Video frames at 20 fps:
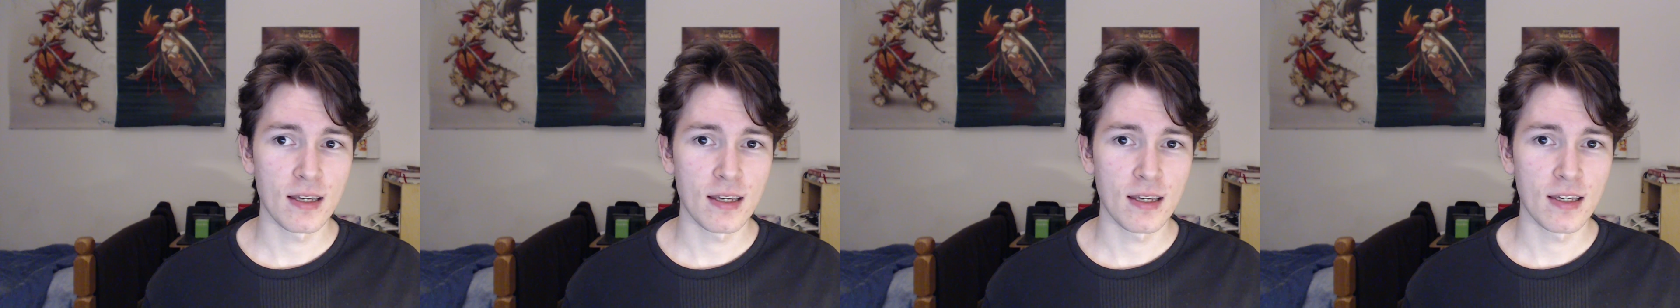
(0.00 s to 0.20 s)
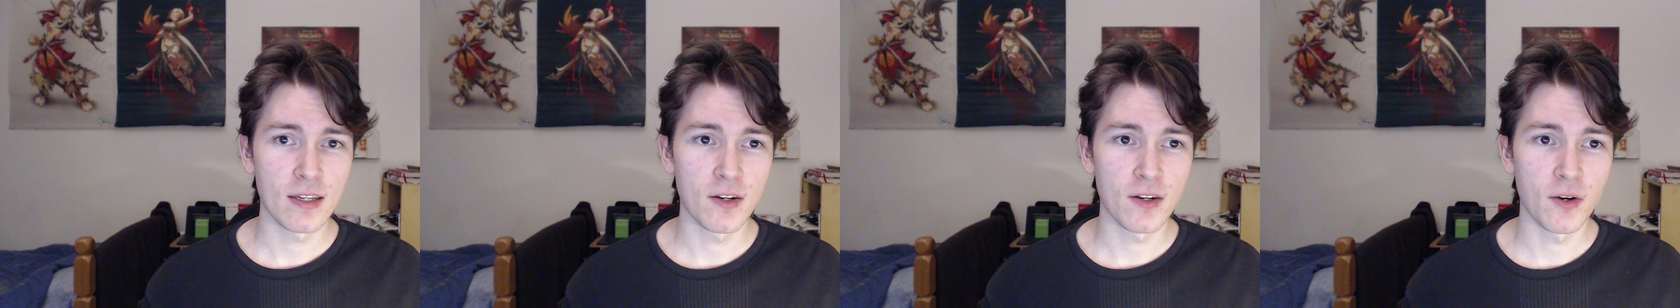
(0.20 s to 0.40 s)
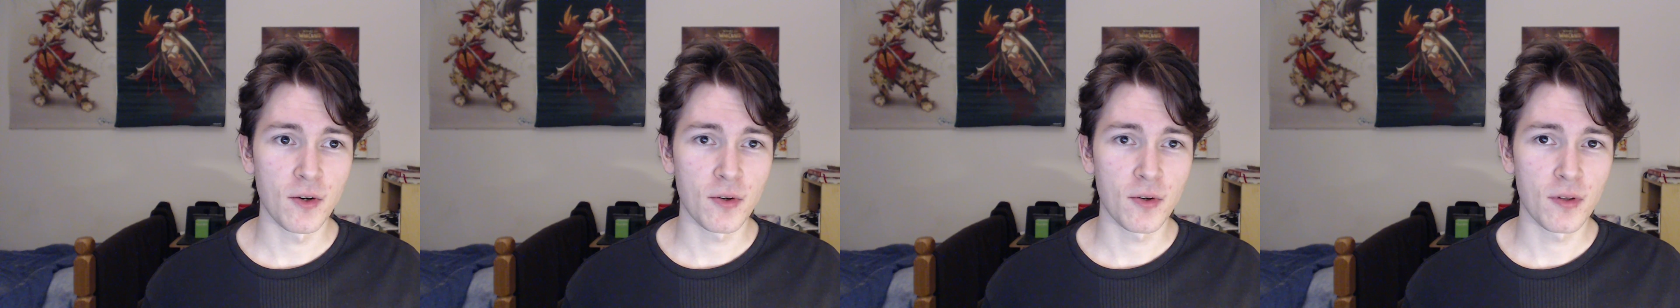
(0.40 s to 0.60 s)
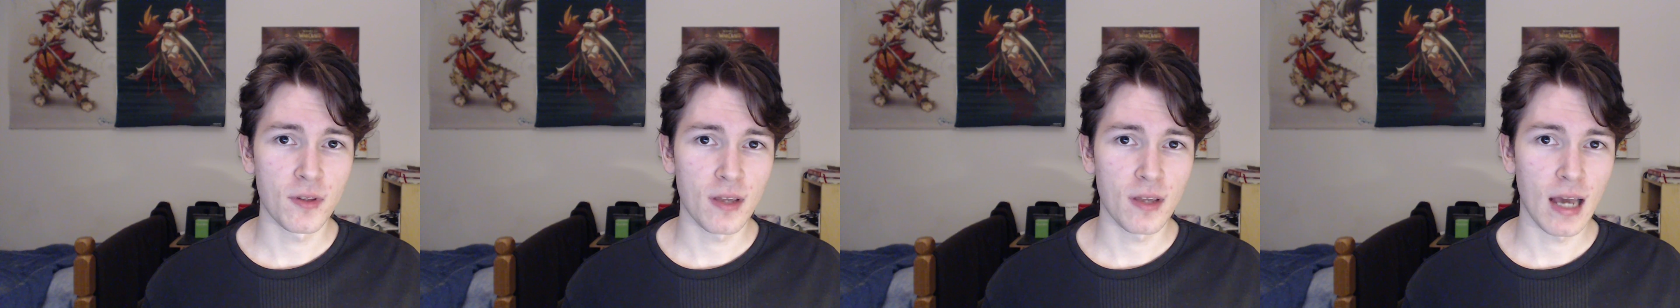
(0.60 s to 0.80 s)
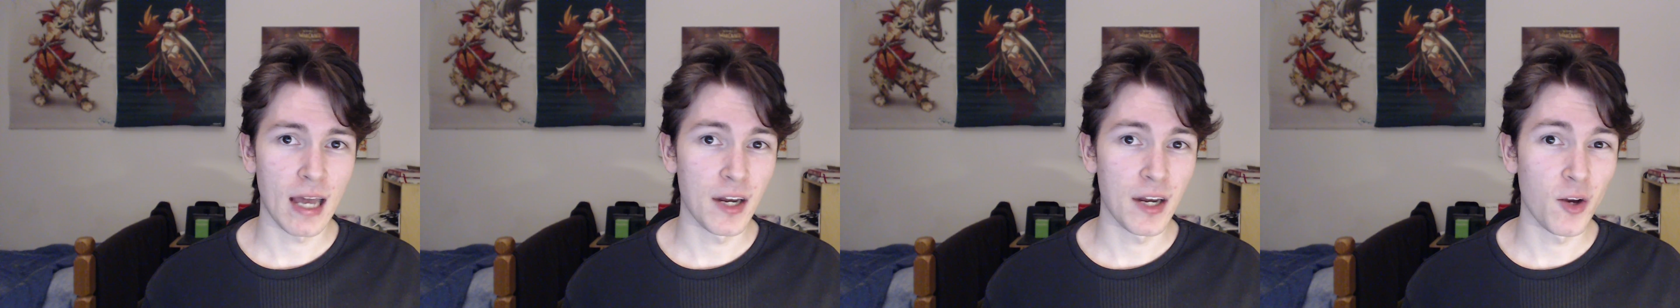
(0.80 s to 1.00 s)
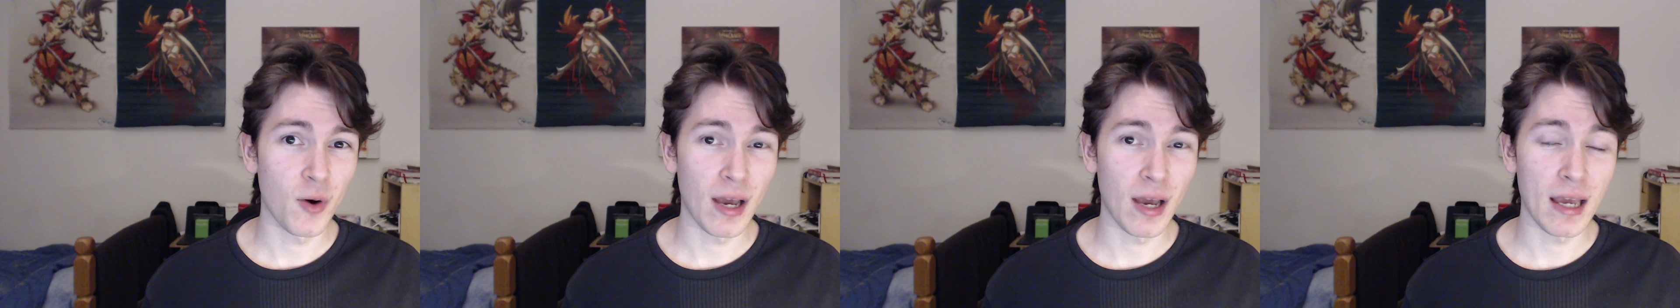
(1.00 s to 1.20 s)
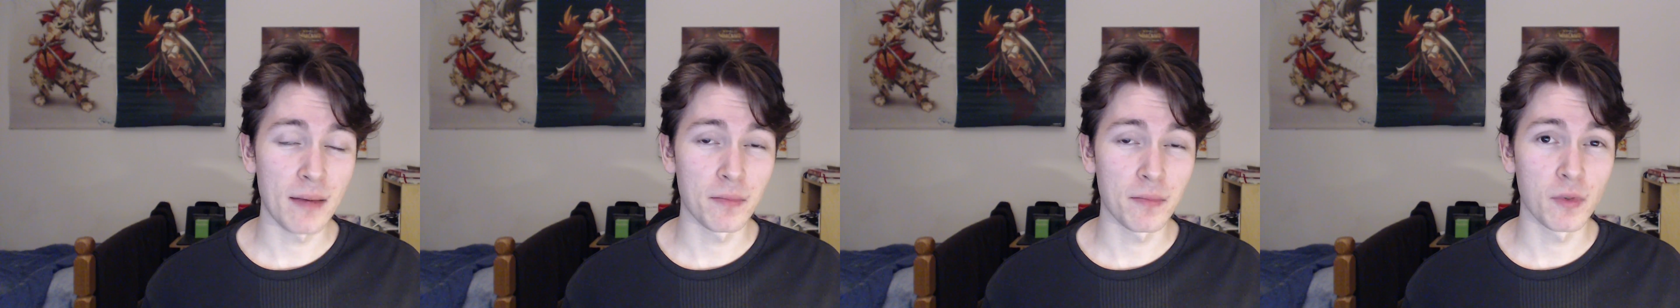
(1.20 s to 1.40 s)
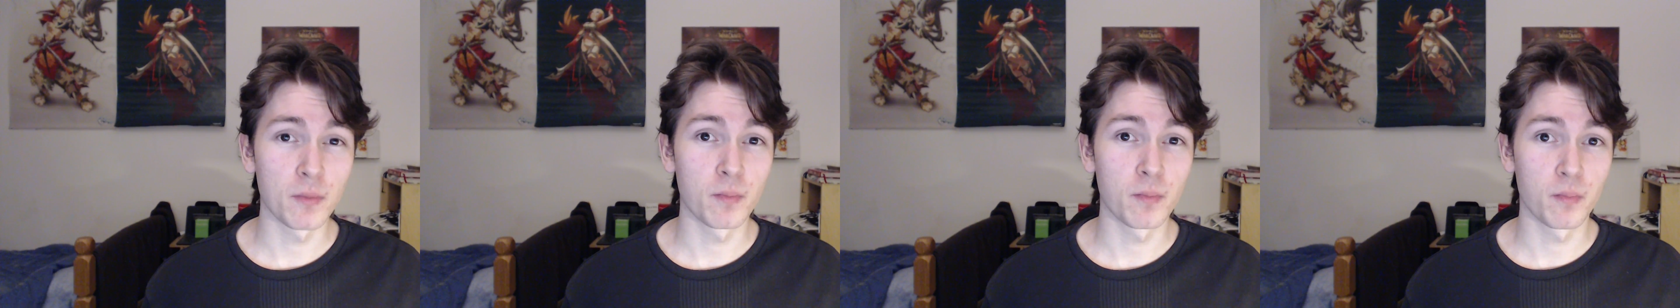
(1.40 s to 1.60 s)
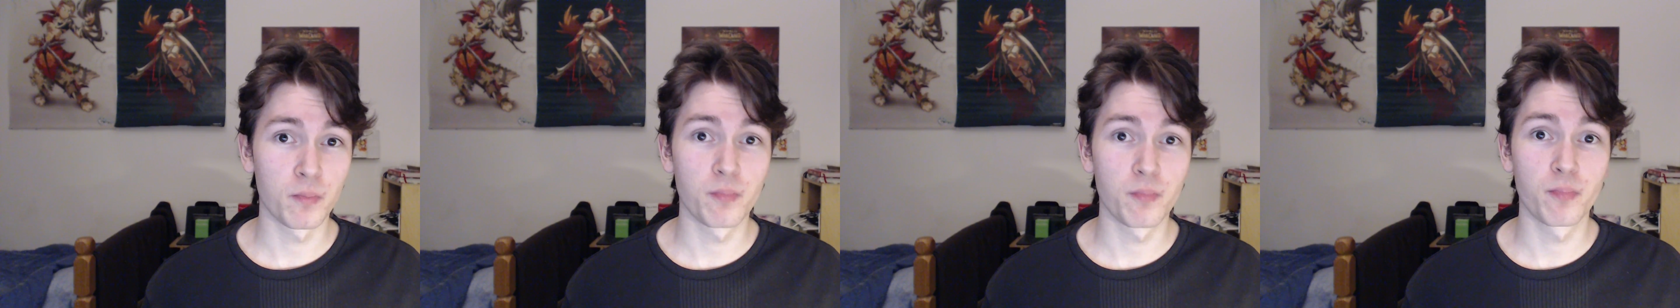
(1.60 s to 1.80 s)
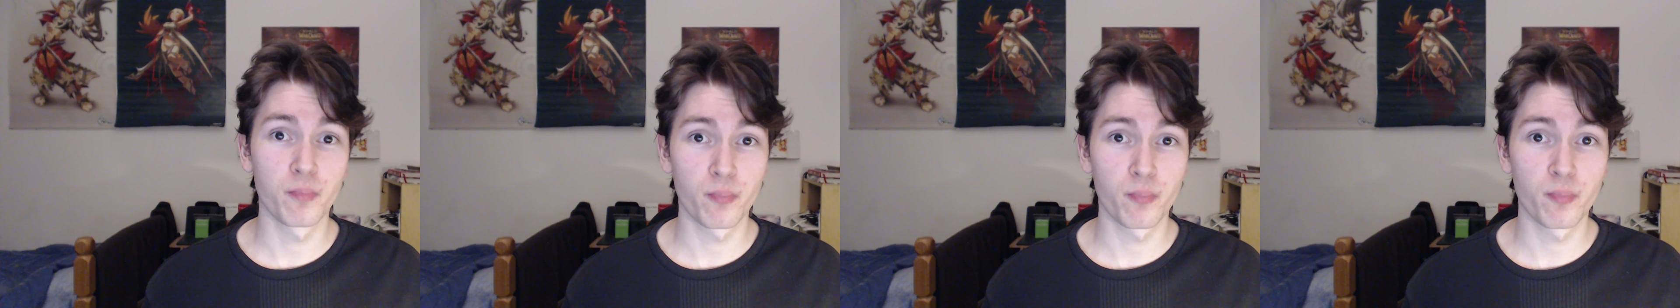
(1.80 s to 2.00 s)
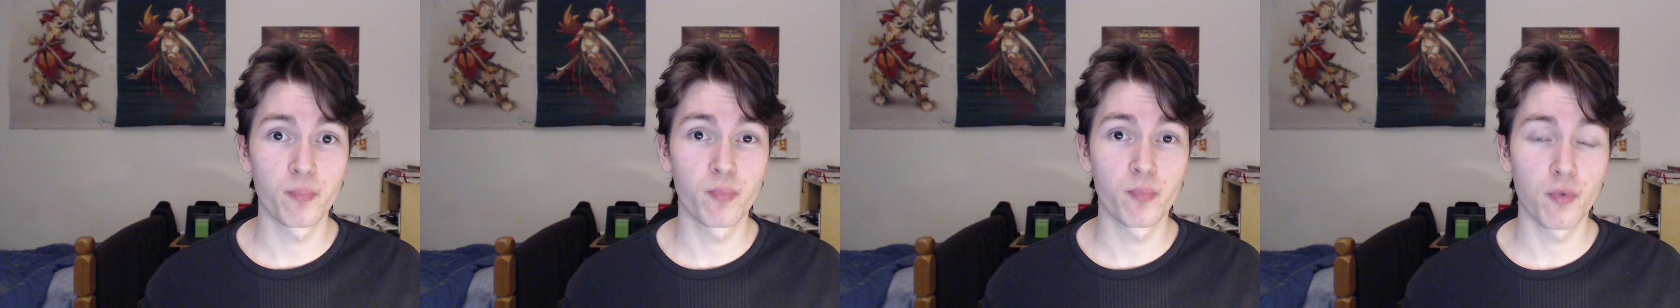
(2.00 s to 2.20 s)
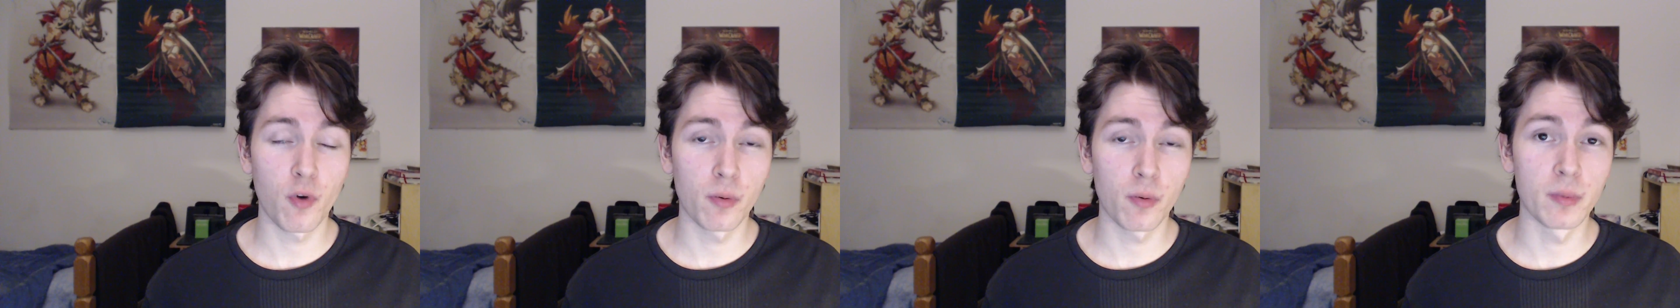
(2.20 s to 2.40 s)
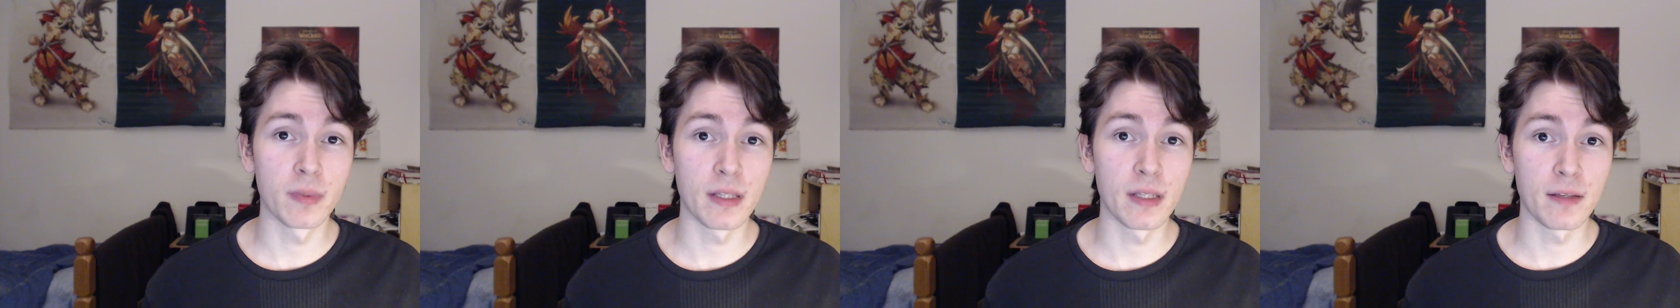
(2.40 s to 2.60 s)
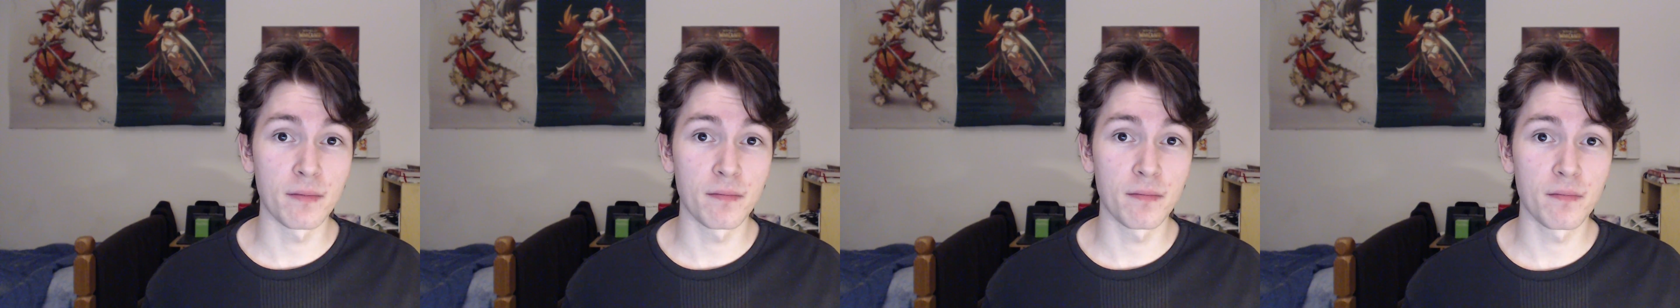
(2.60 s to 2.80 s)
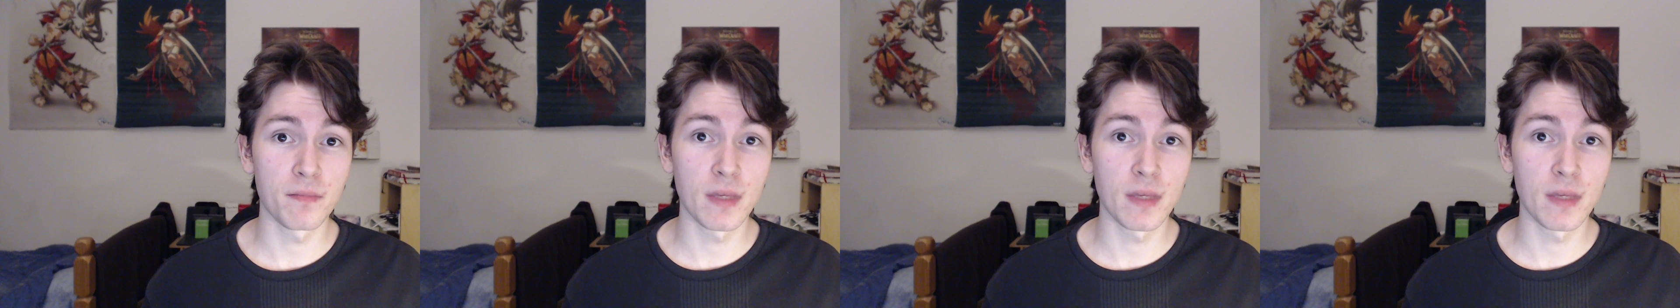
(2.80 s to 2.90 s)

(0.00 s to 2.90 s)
you know, I know I am probably